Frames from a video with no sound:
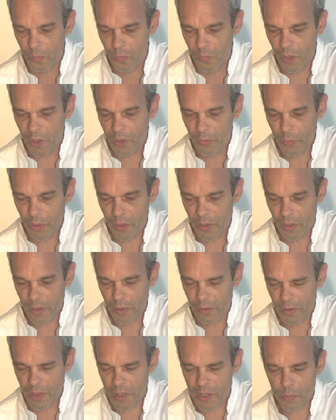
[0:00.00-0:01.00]
then we are
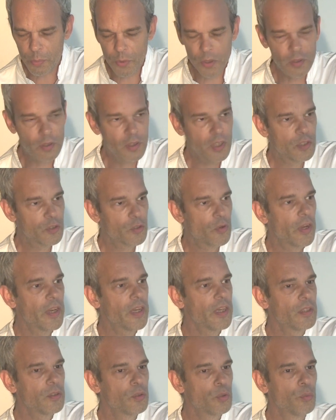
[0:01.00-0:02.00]
desperately
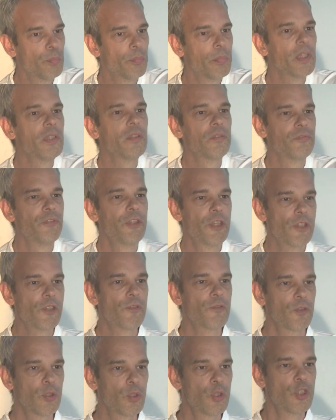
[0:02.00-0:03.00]
trying to build
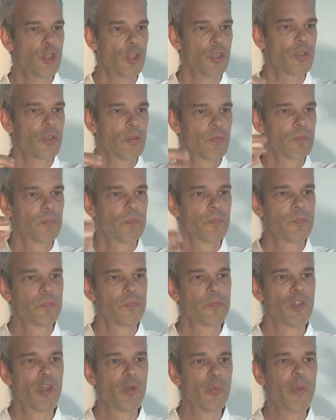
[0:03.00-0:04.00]
this future
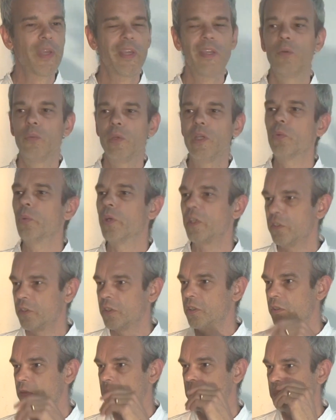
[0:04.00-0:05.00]
the way we want
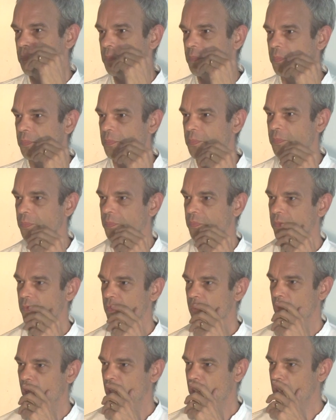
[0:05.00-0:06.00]
it
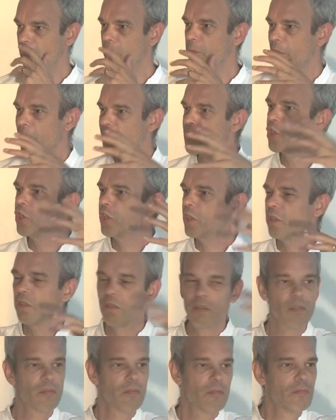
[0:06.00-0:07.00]
and imagine
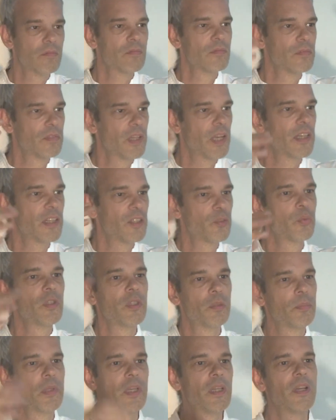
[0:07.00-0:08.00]
it that it
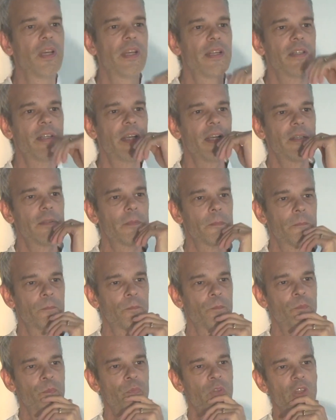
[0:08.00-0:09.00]
will be like that.
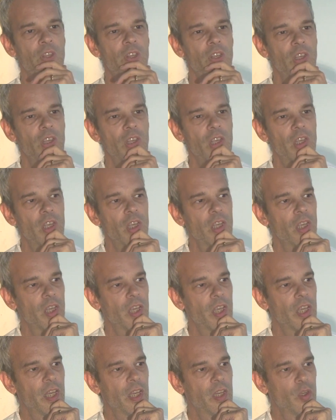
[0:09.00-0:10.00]

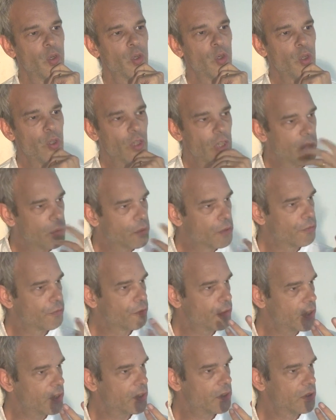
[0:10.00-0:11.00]
And all our
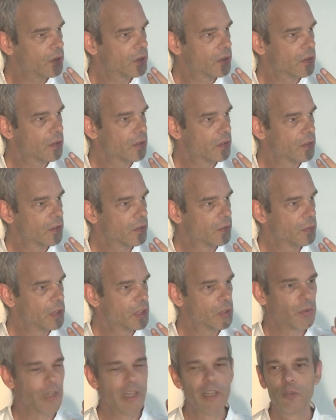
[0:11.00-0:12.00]
fears, we
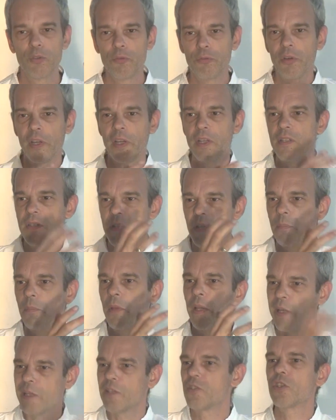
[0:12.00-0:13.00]
try to find
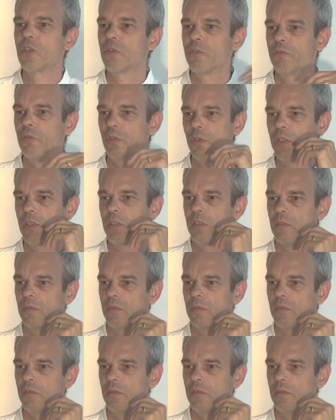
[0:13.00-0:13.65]
some answer for it.